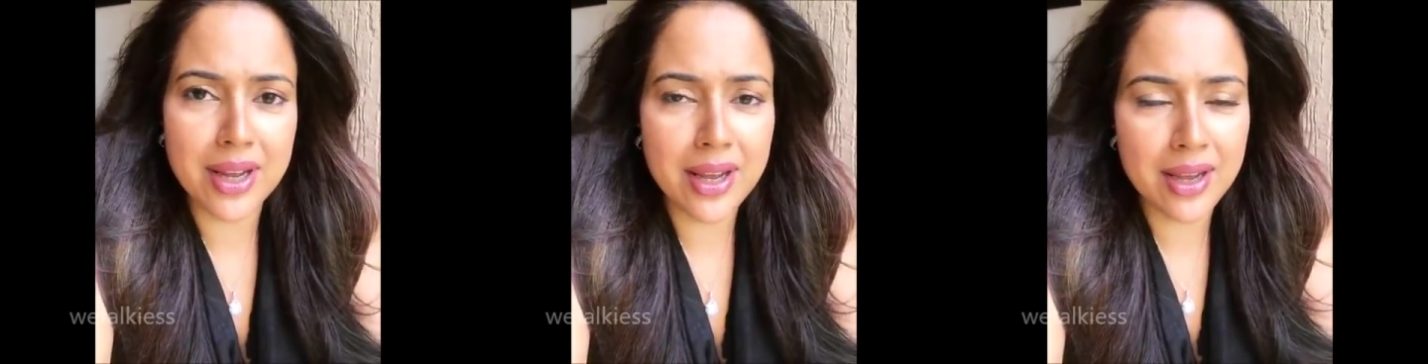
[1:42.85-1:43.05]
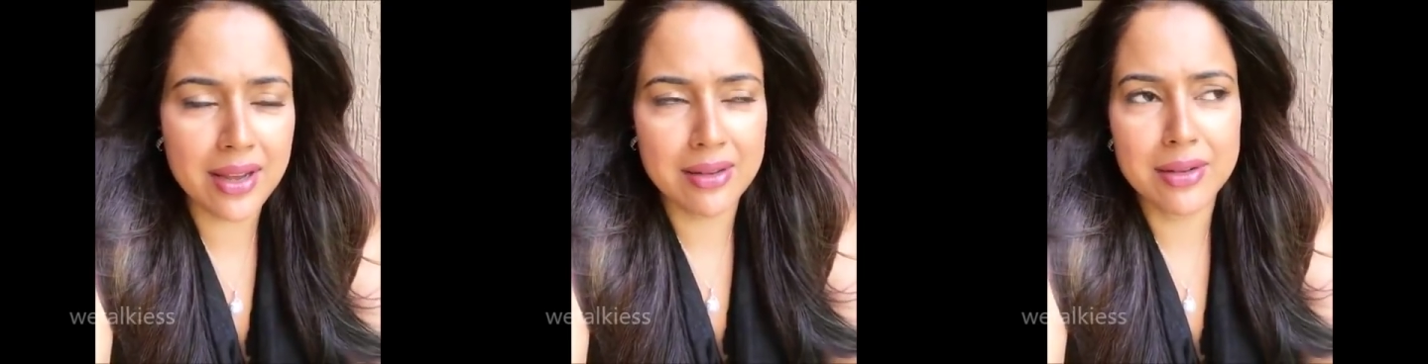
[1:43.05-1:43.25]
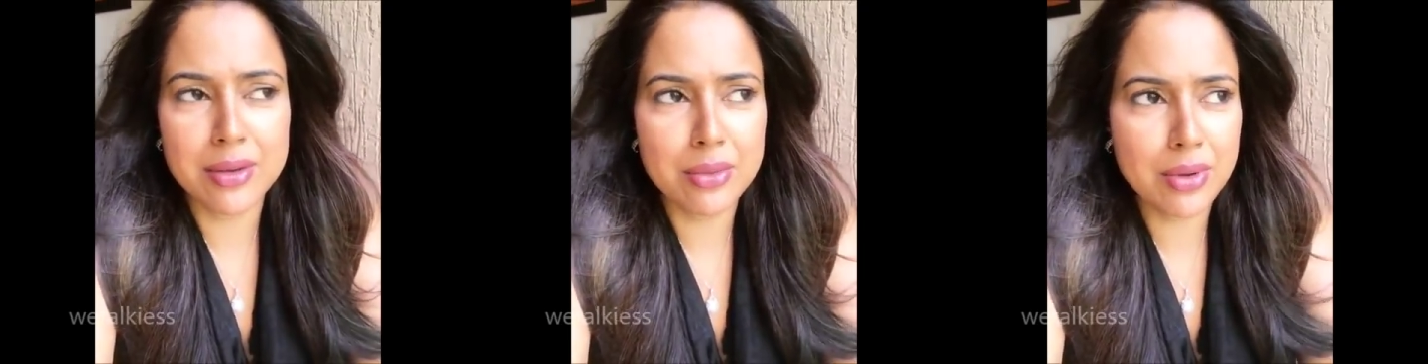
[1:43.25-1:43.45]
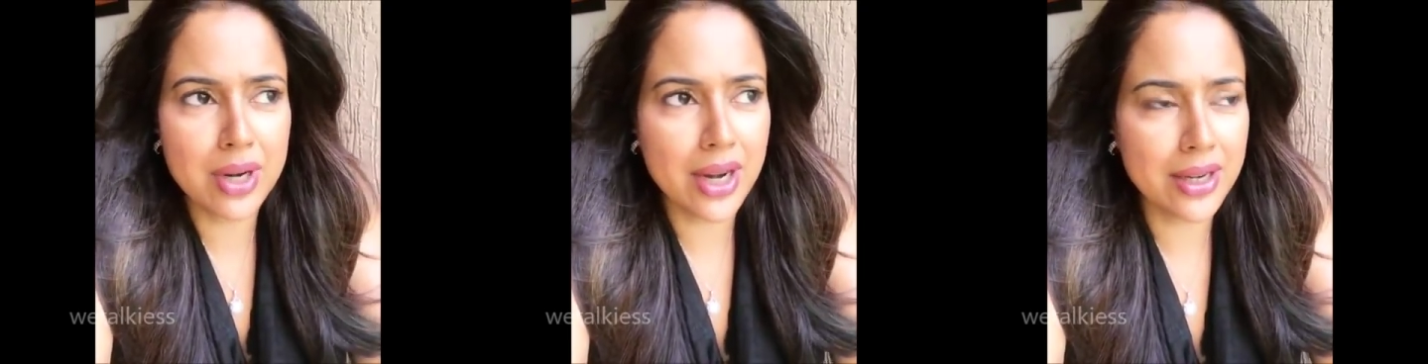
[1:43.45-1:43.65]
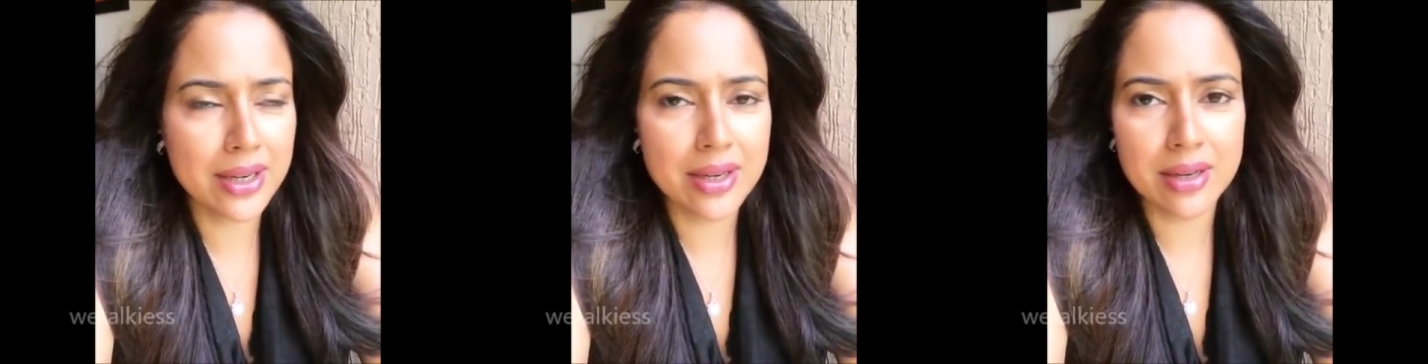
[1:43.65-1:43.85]
Hey, you know what?
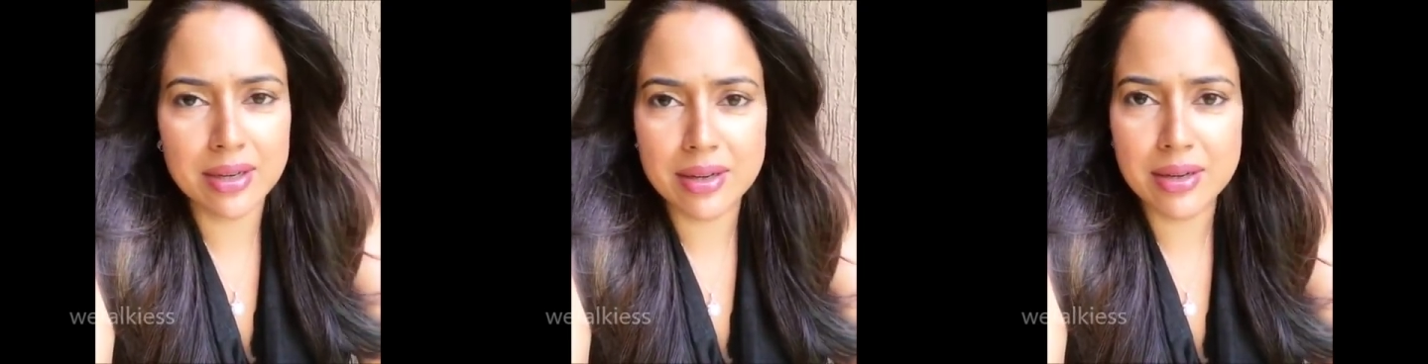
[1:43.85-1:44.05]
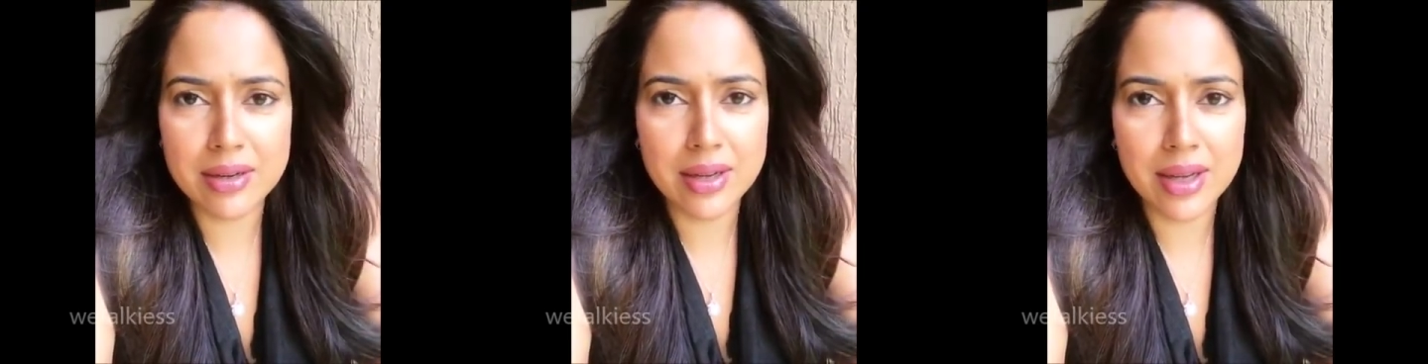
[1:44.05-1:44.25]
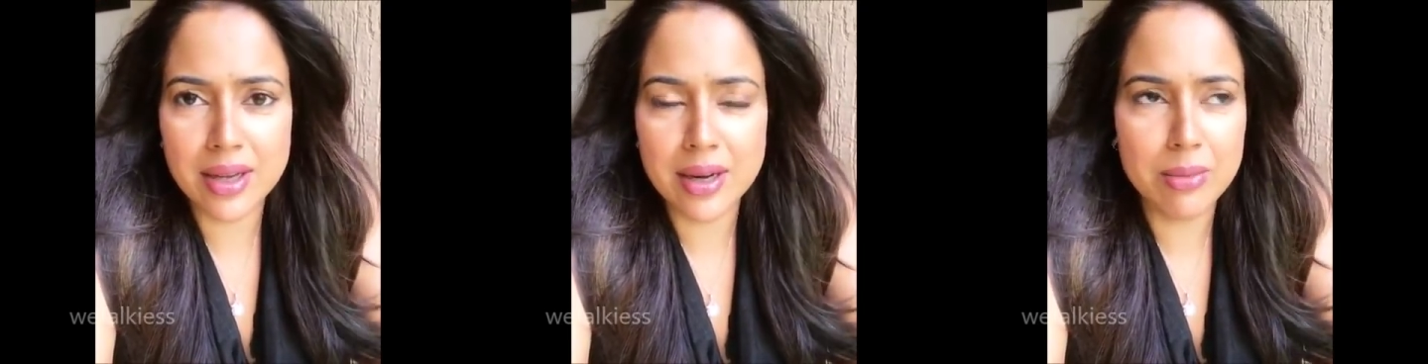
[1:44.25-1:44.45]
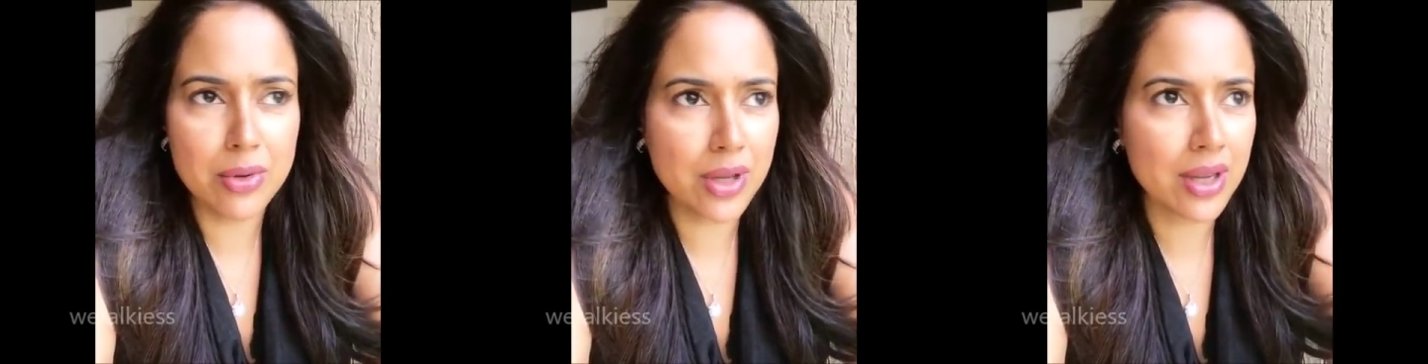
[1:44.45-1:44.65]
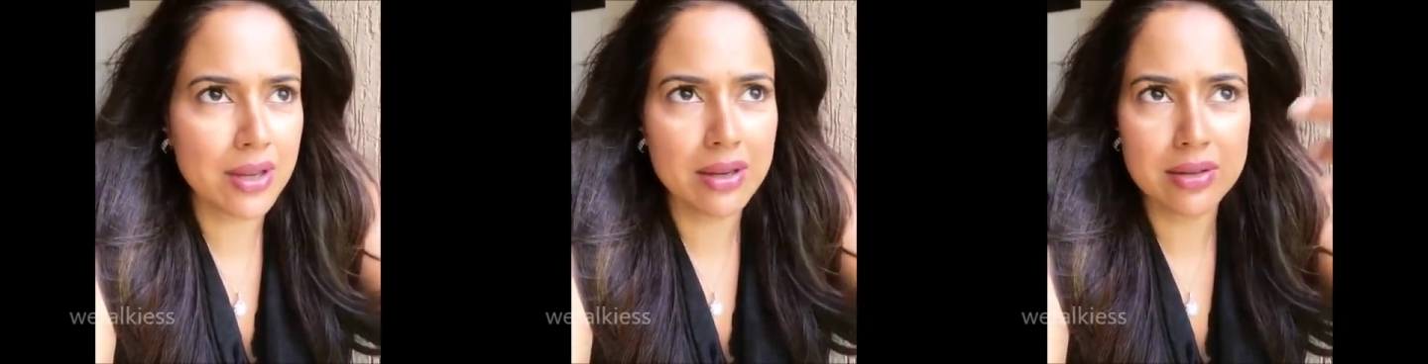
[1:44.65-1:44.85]
I didn't. And I'm
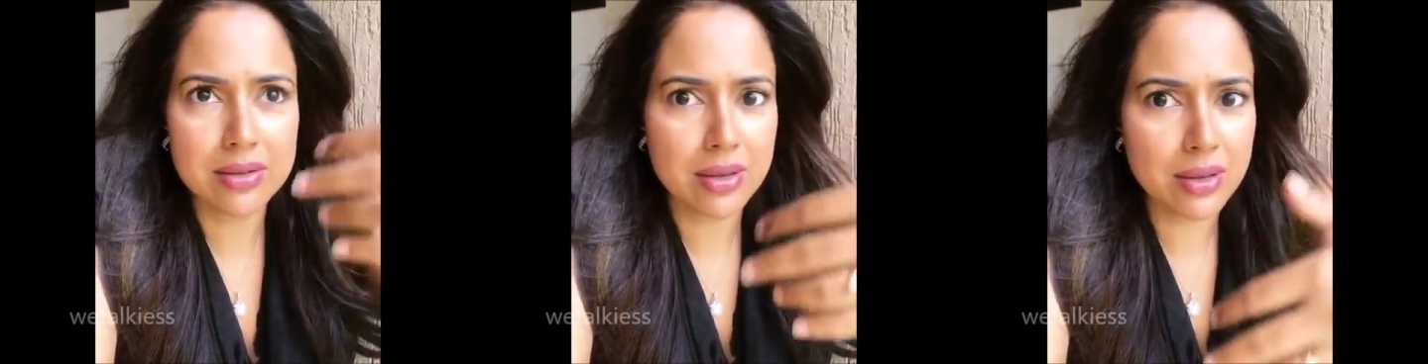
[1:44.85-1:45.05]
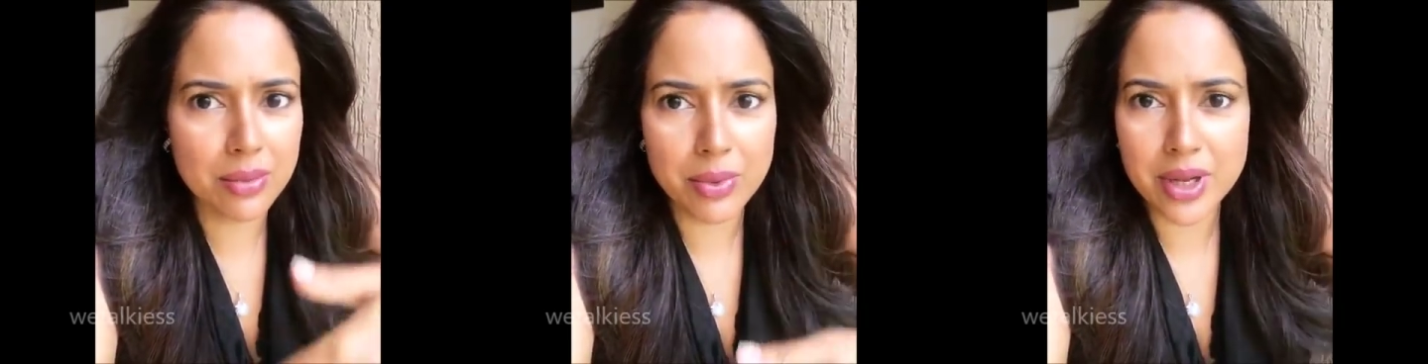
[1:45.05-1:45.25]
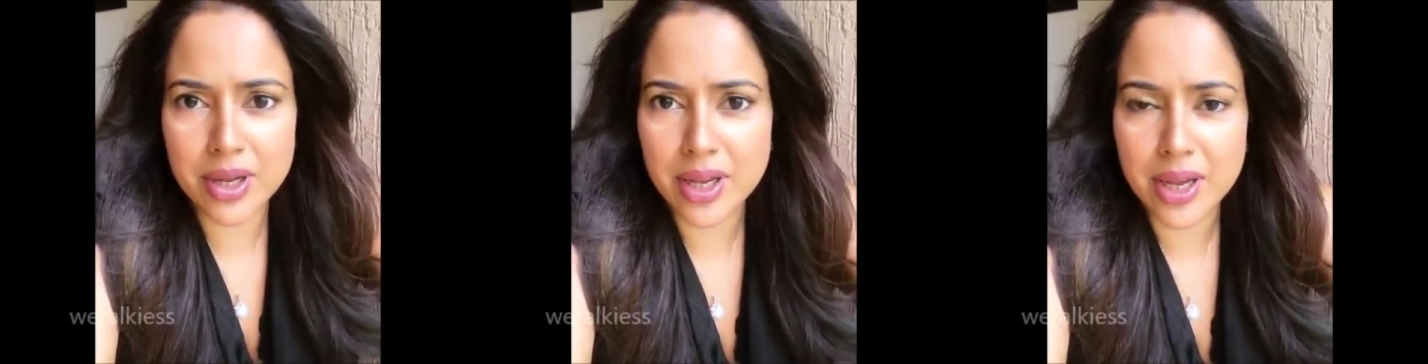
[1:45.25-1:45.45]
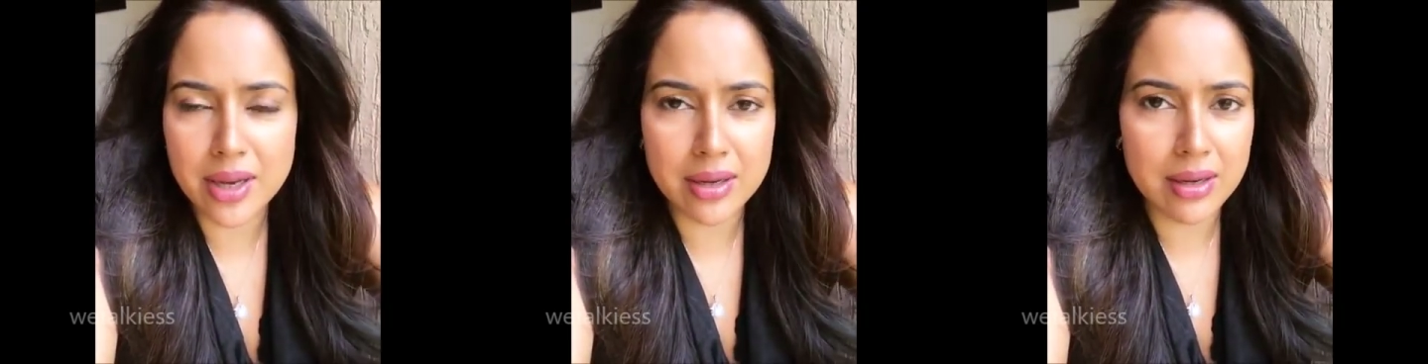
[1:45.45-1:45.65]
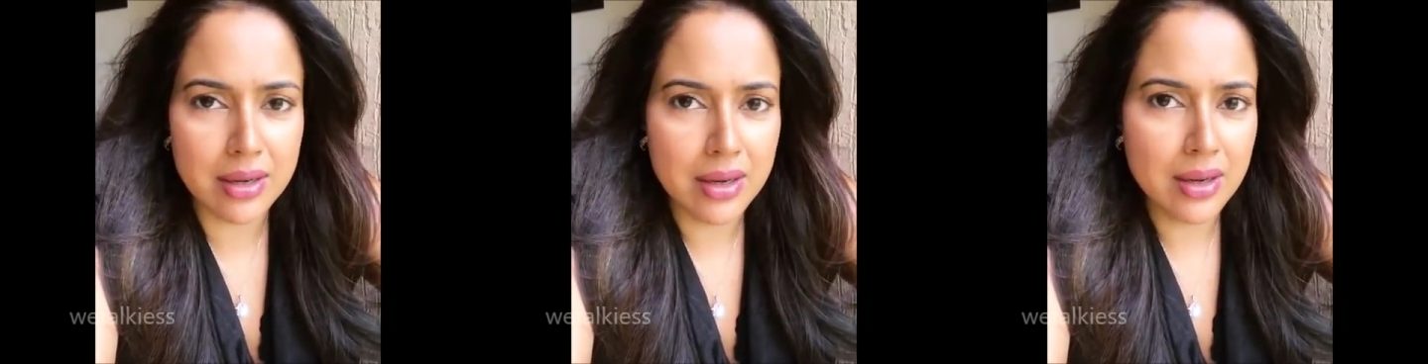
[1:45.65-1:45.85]
looking a certain way
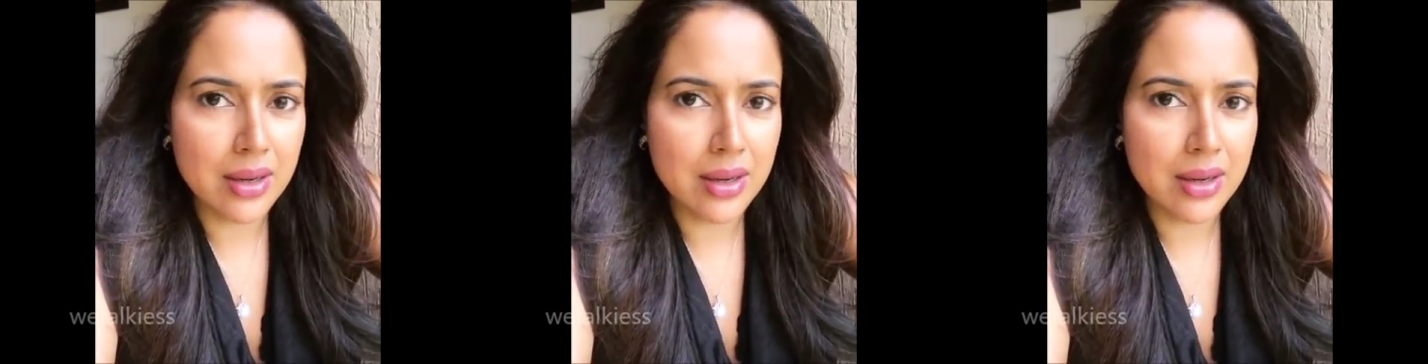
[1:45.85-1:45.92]
again.